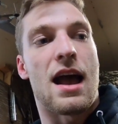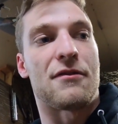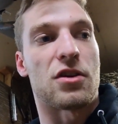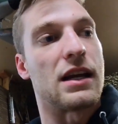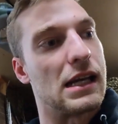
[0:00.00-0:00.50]

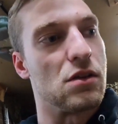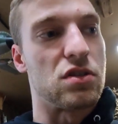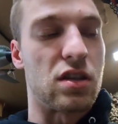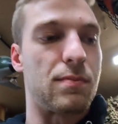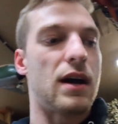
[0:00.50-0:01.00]
after I get
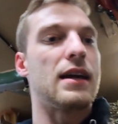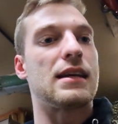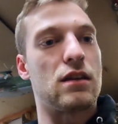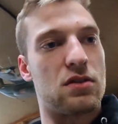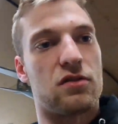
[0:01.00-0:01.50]
used to the
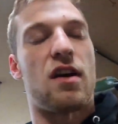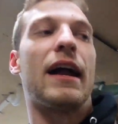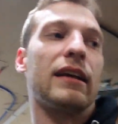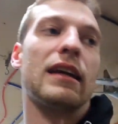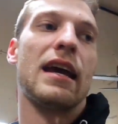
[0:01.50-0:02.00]
bike, get used to
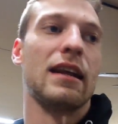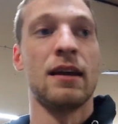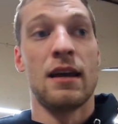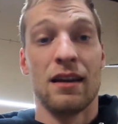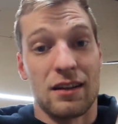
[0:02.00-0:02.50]
riding again,